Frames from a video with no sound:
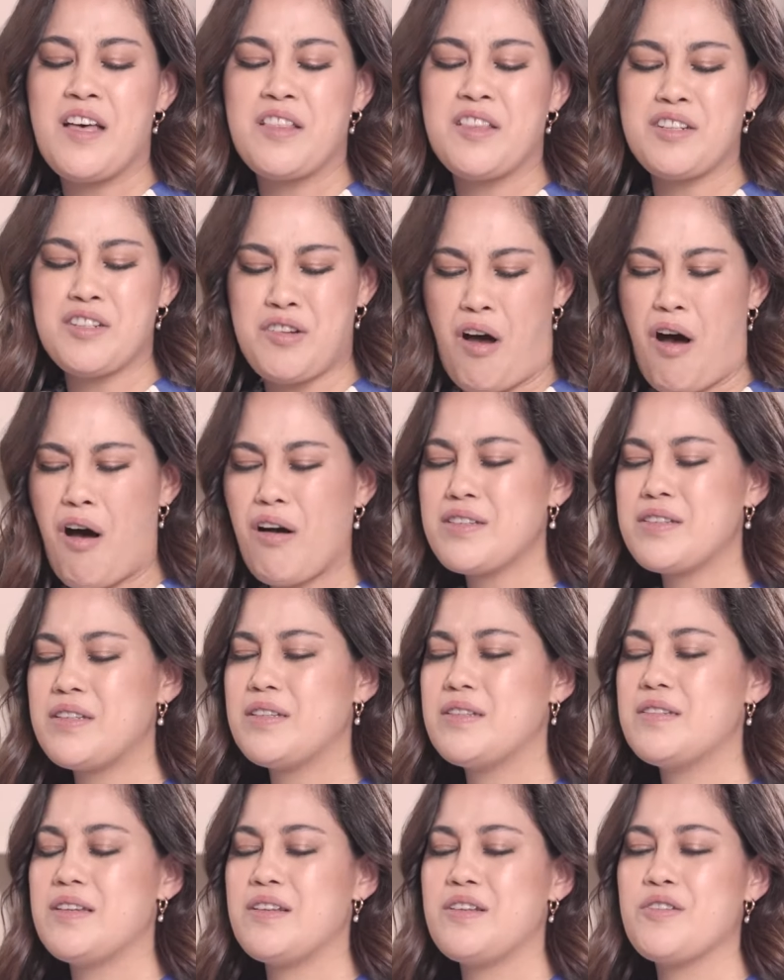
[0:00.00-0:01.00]
Like the
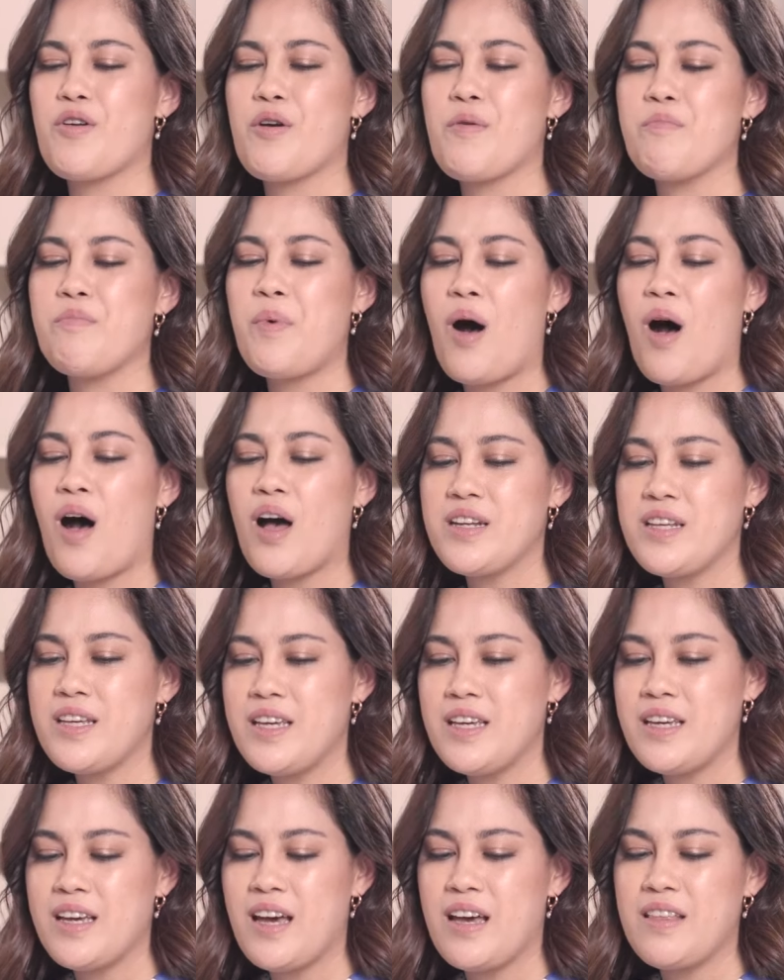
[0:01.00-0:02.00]
toxins in your
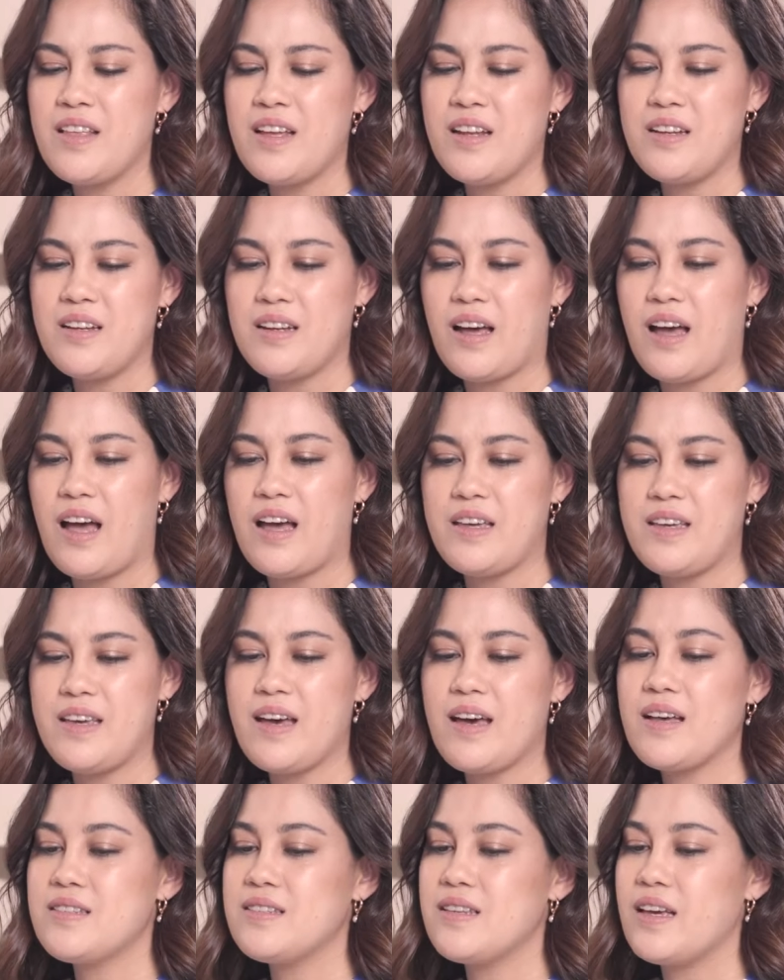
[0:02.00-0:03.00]
body. And then
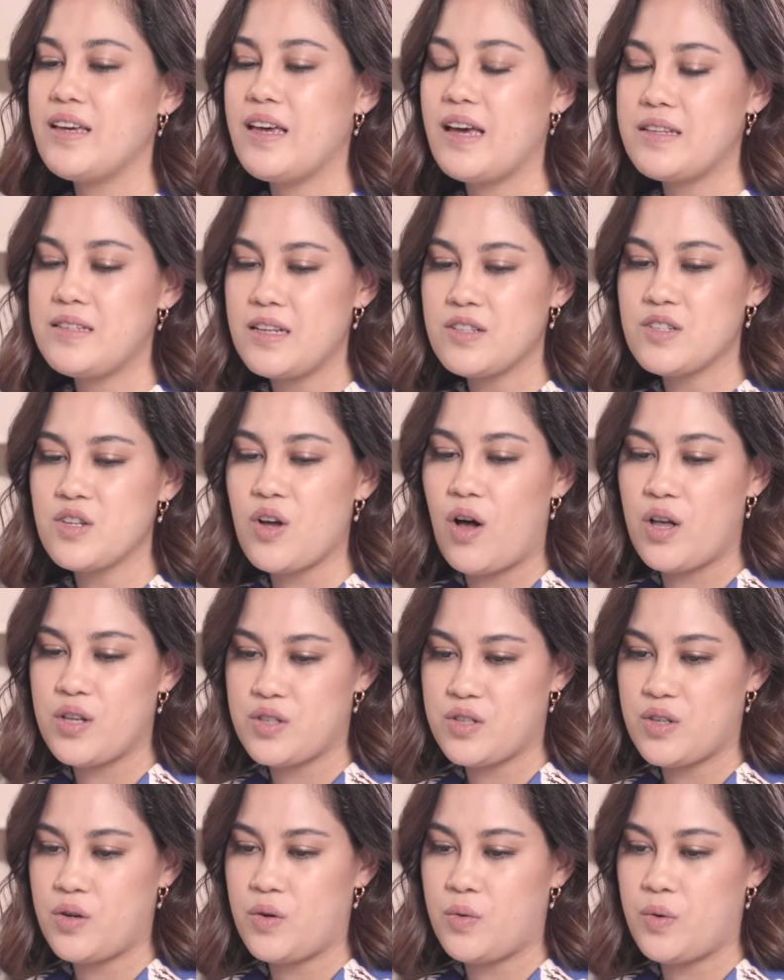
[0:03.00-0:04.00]
yes, I guess it's
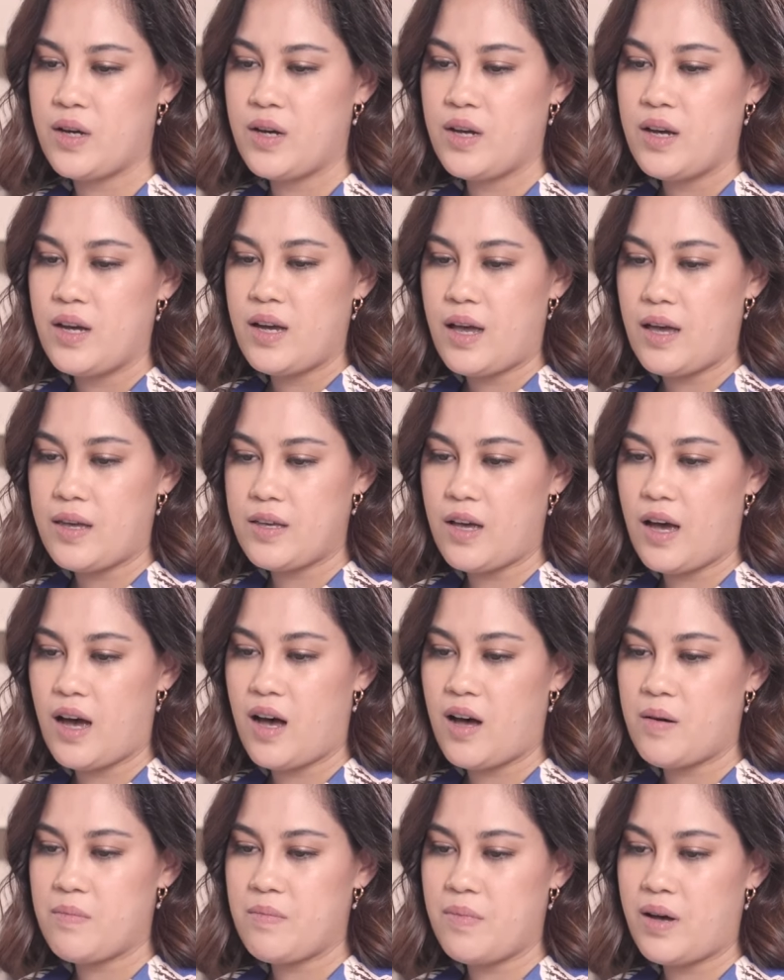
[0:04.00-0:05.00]
also
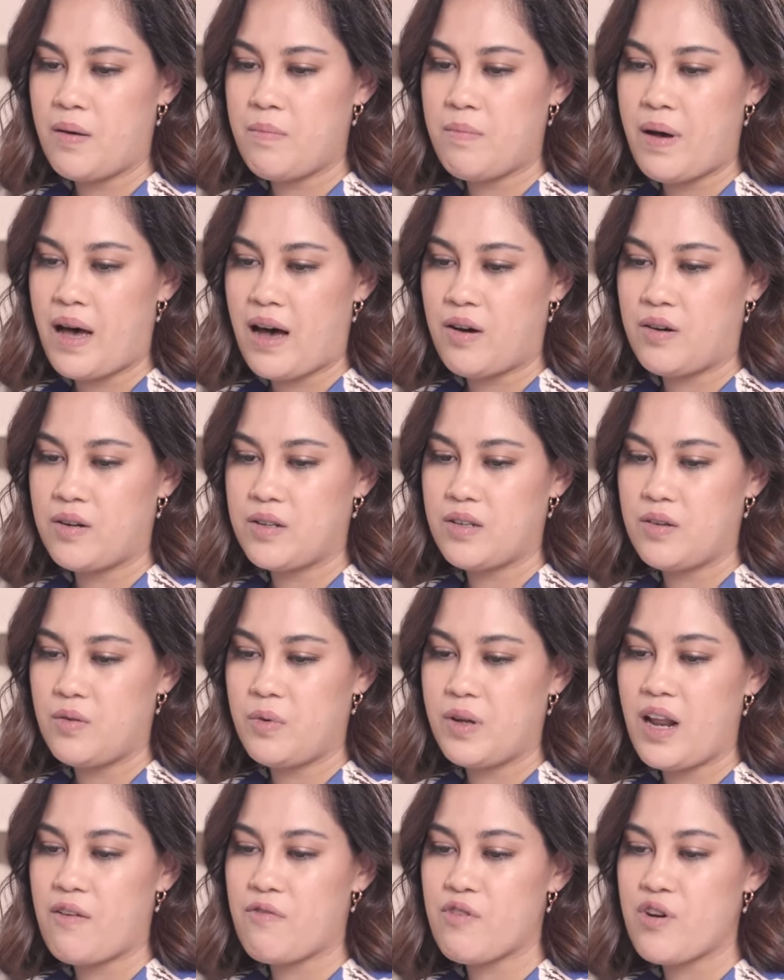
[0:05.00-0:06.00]
about
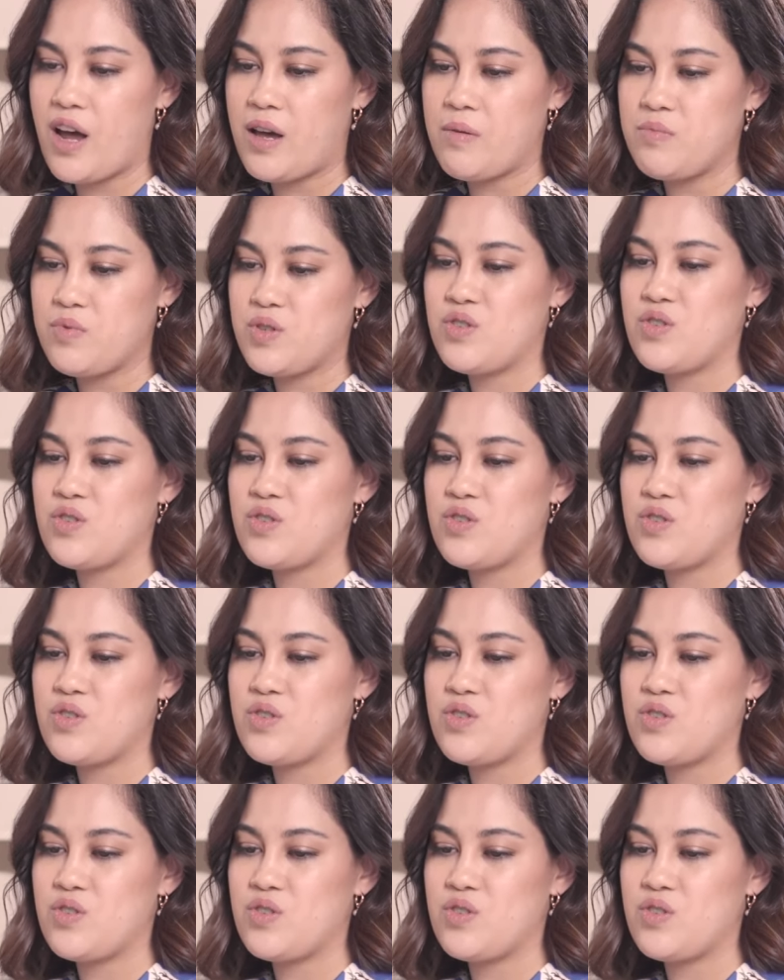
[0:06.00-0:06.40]
whenever I